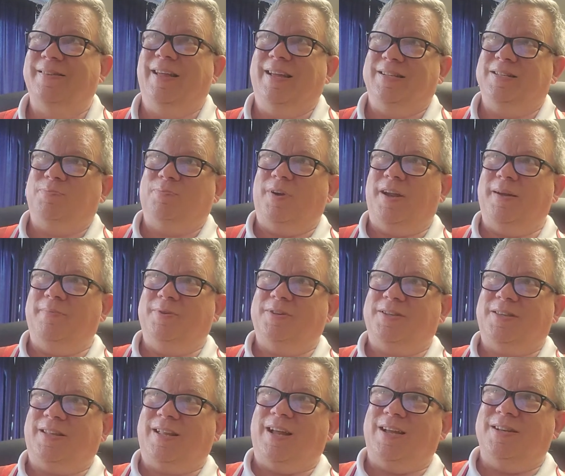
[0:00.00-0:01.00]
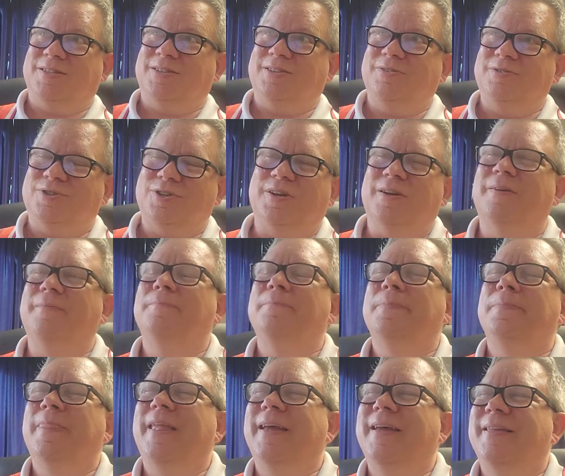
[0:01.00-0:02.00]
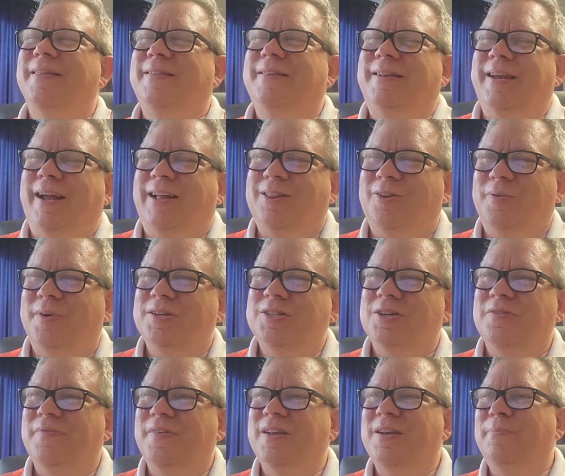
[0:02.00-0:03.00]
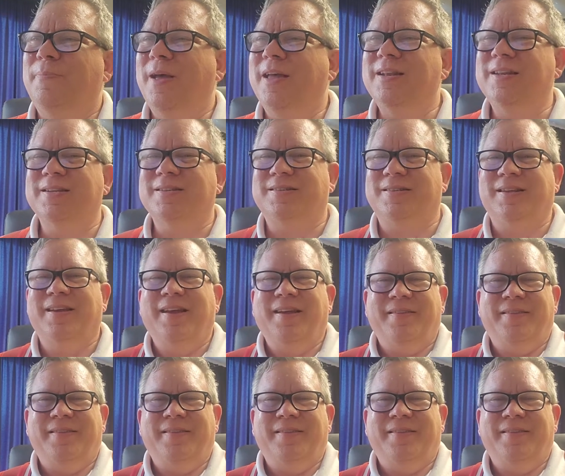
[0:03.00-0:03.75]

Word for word: that's preamble to the Constitution, the Declaration of Independence,